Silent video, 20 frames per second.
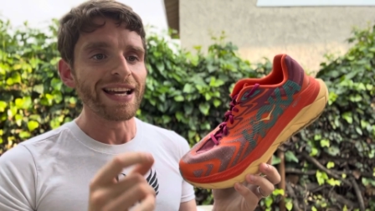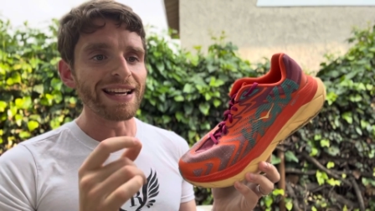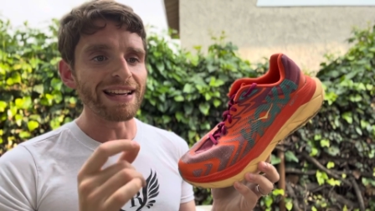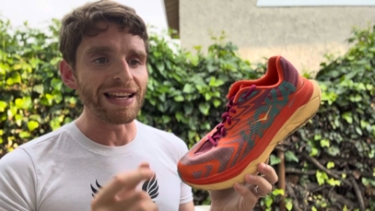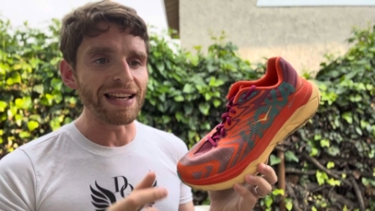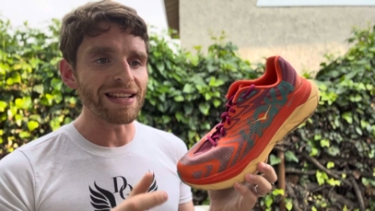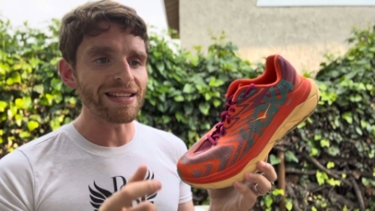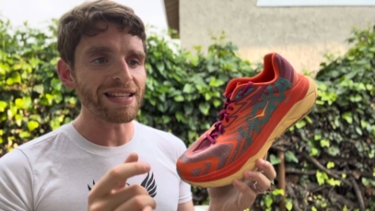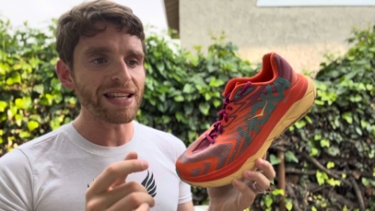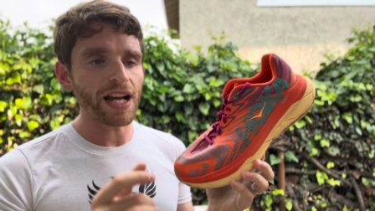
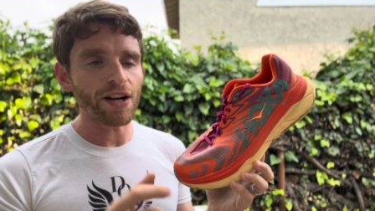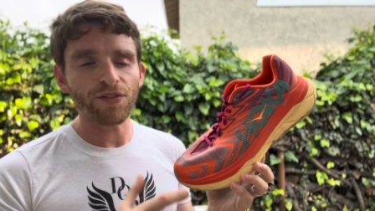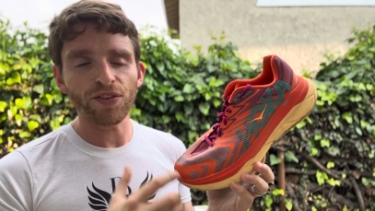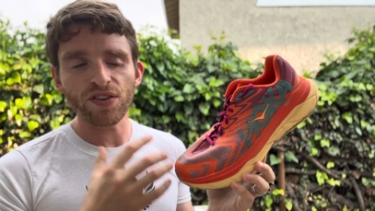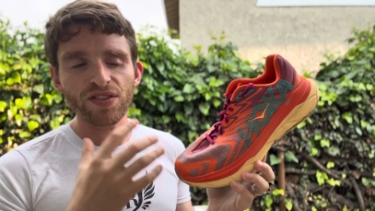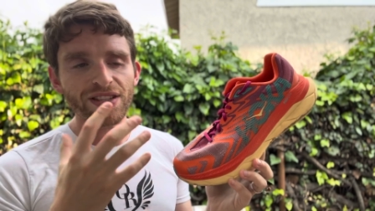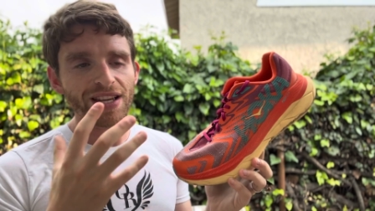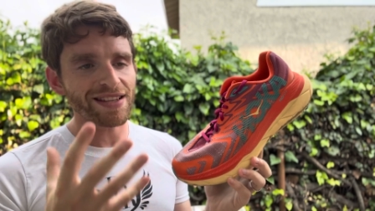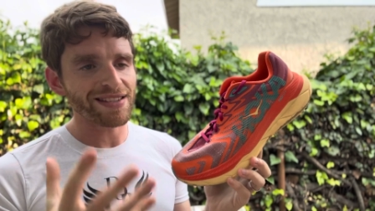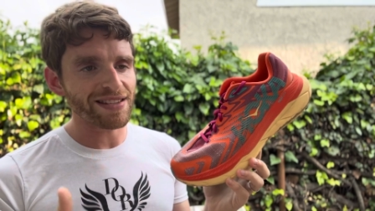Easy
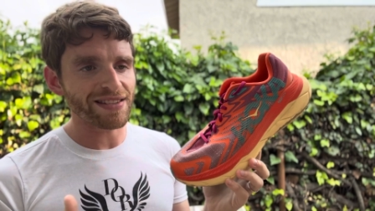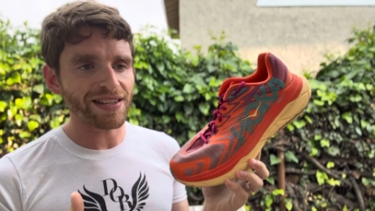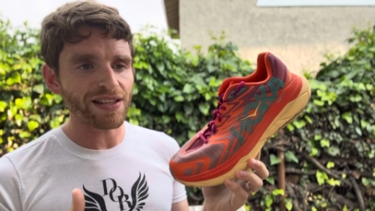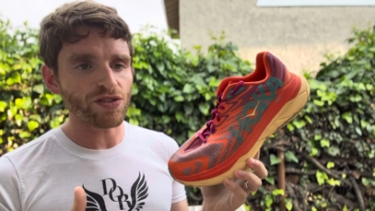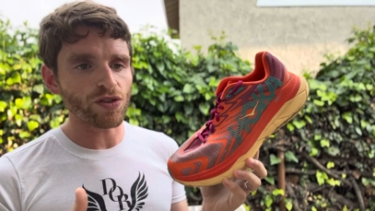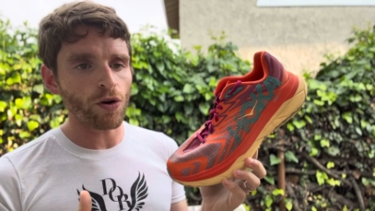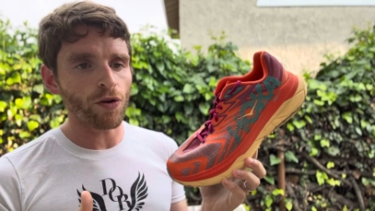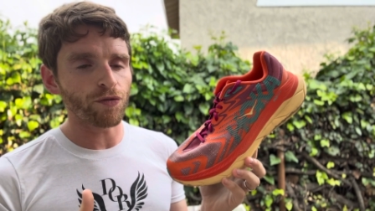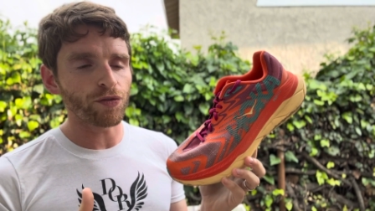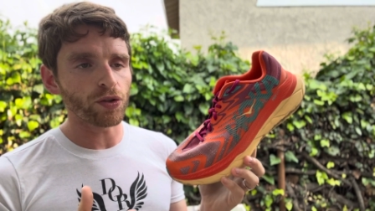efforts, as I said,
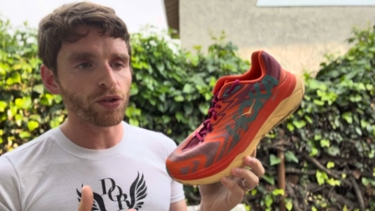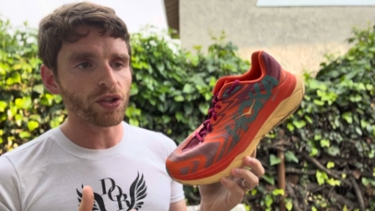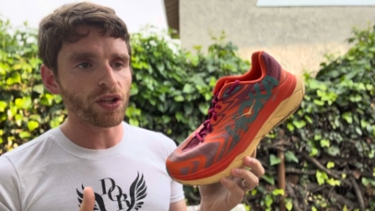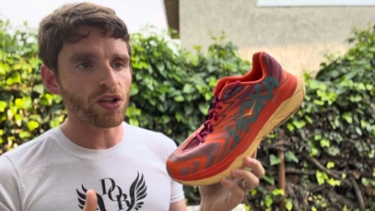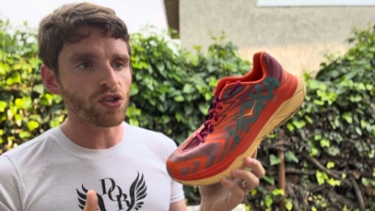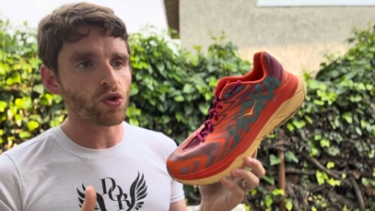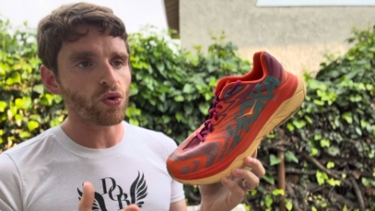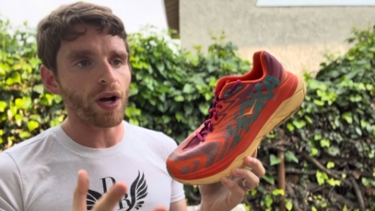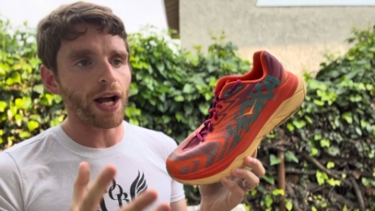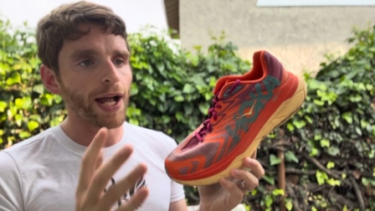don't feel
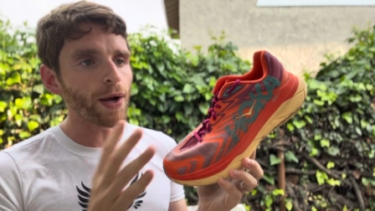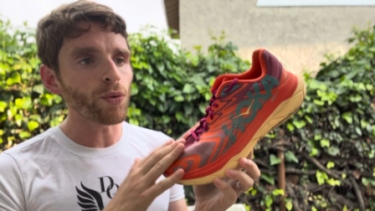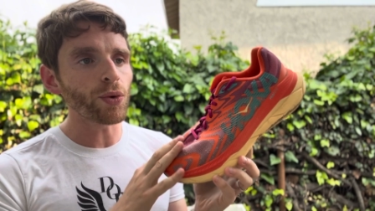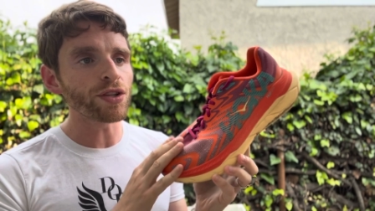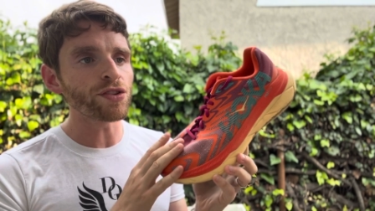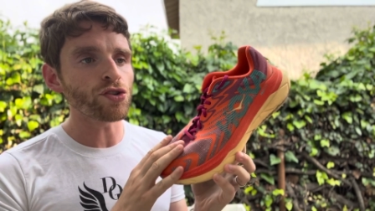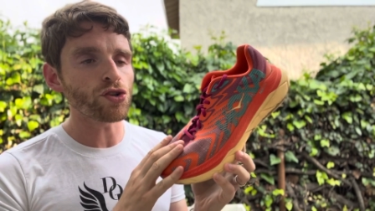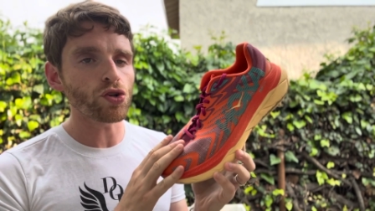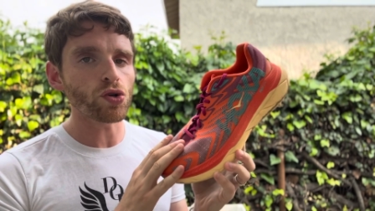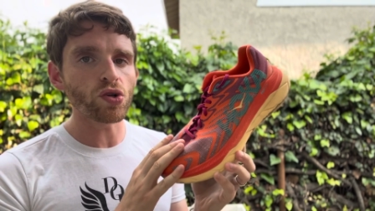good, so I
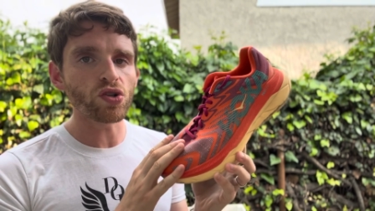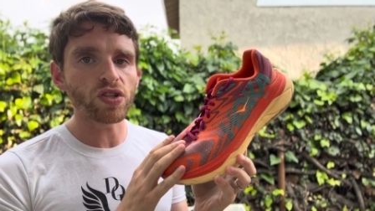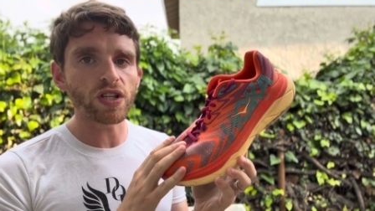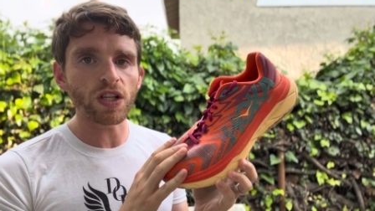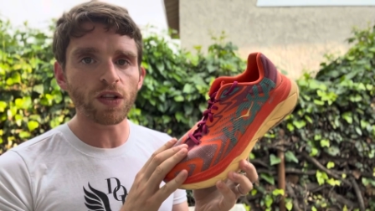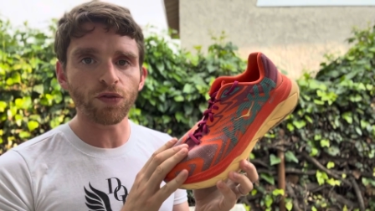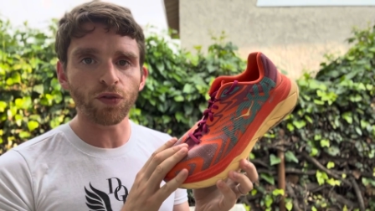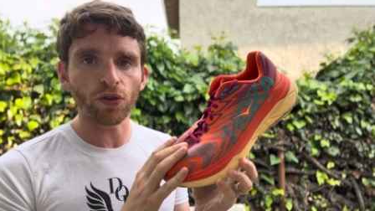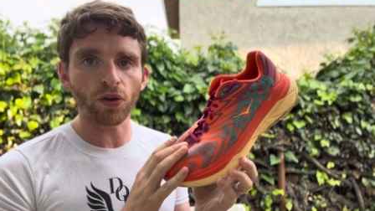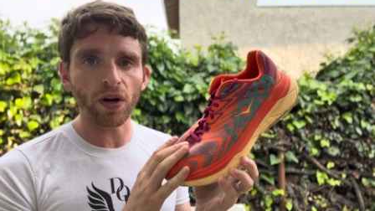wouldn't choose
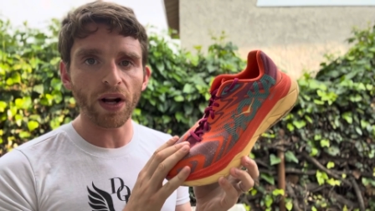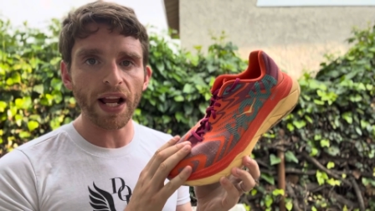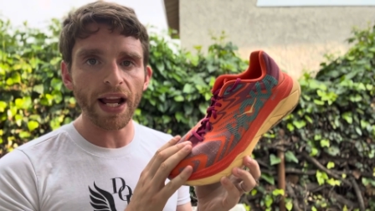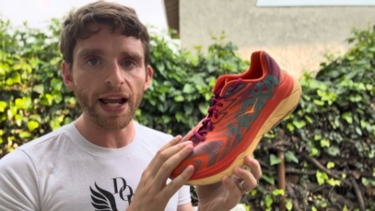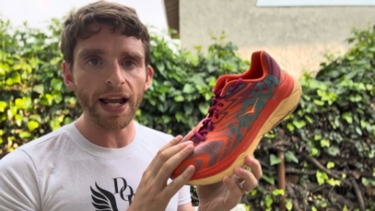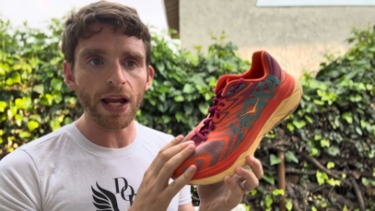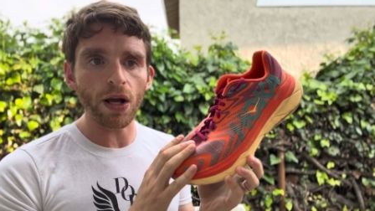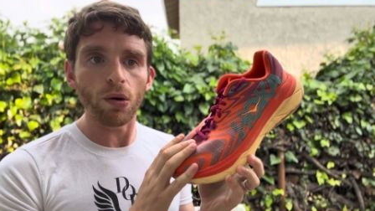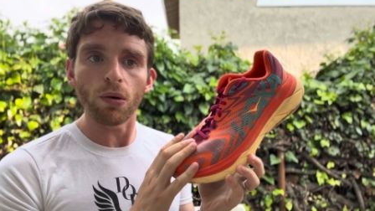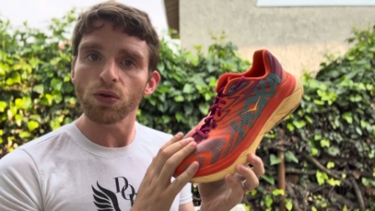this for
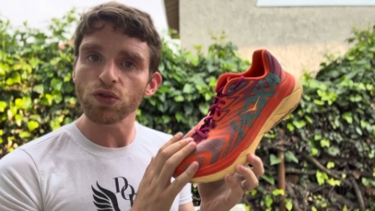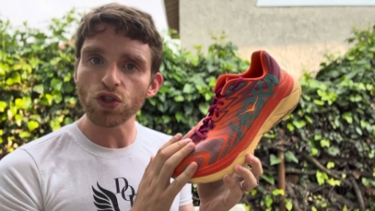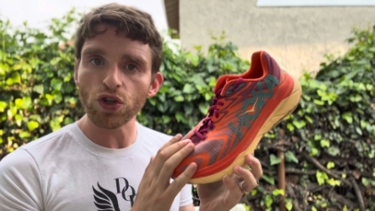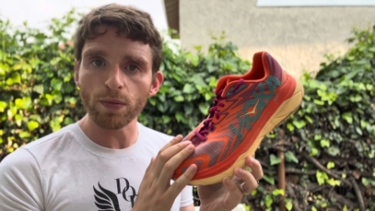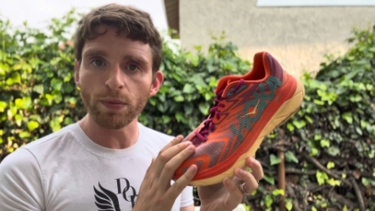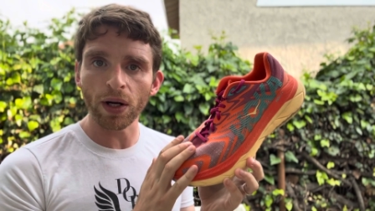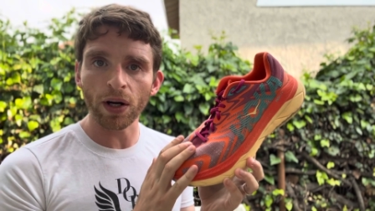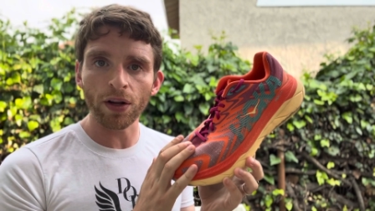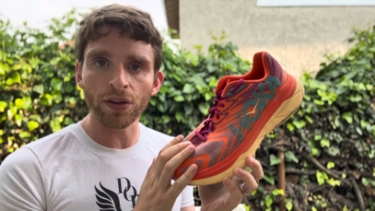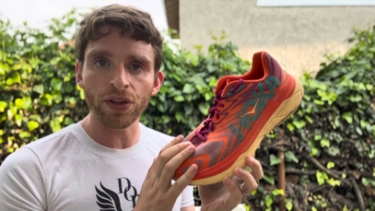a ultra
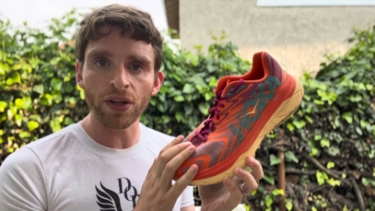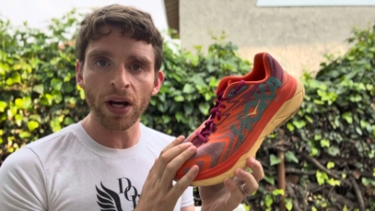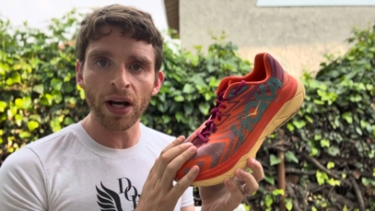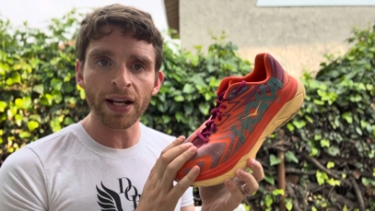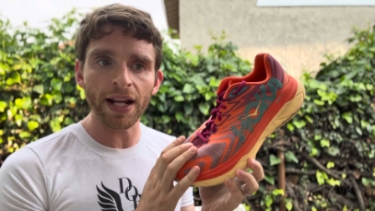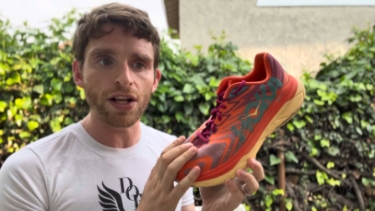marathon.